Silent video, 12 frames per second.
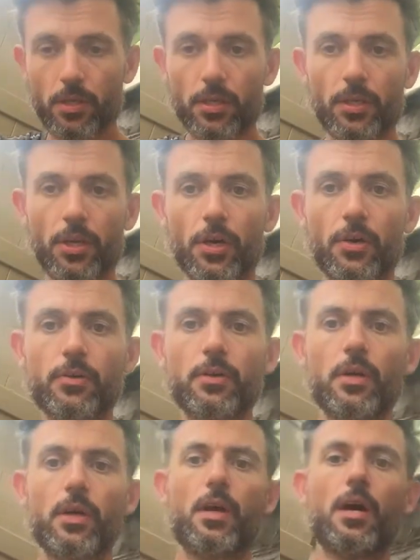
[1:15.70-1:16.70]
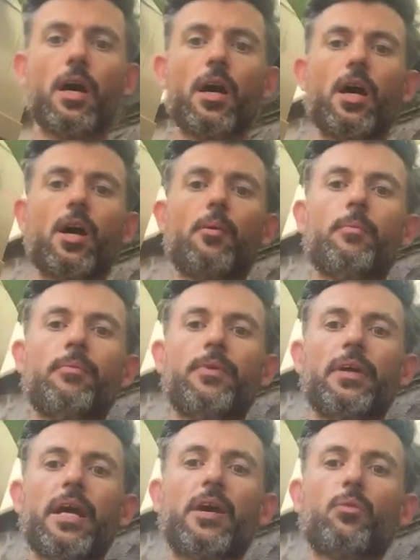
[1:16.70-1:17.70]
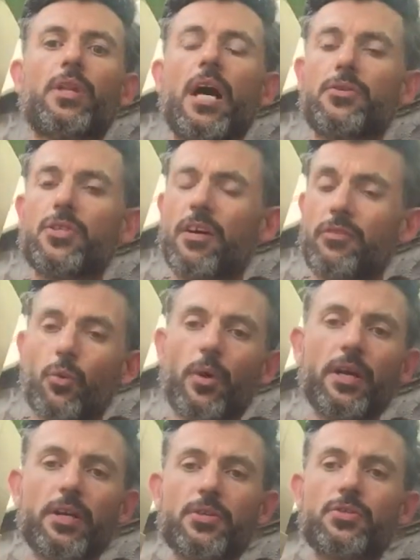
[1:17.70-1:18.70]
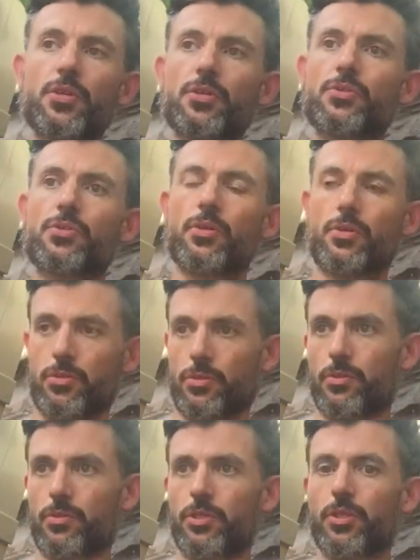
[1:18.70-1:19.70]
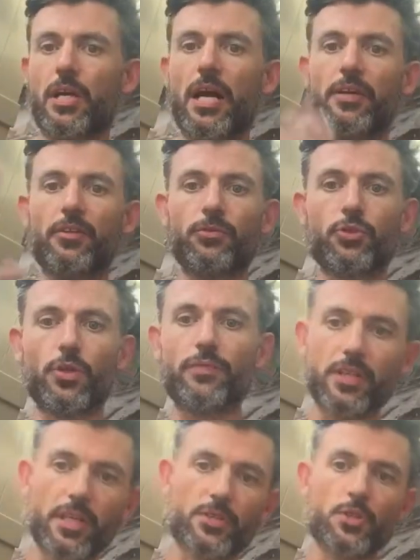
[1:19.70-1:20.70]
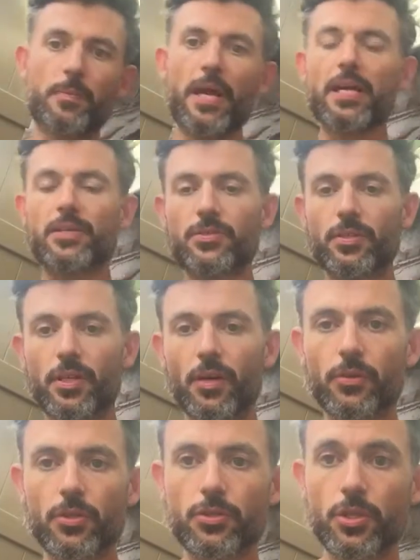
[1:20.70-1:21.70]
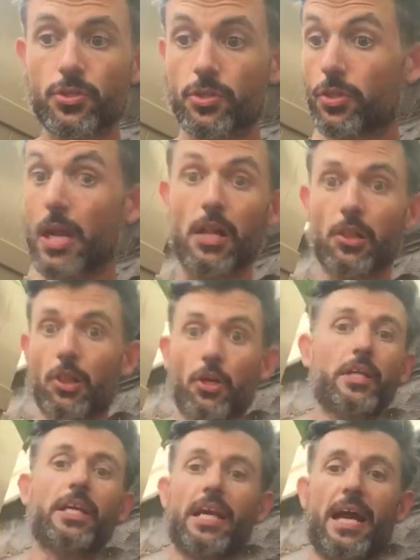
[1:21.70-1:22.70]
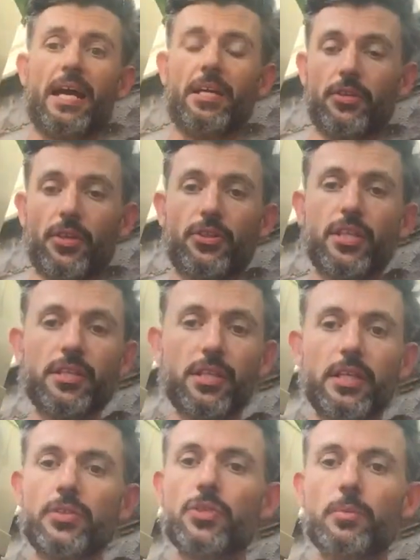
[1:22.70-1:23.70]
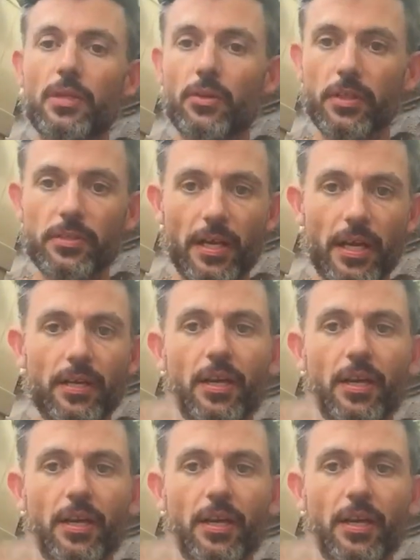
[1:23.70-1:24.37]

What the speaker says: And without self-awareness, you're kind of drifting in space, you're not looking at the thing that needs to be looked at.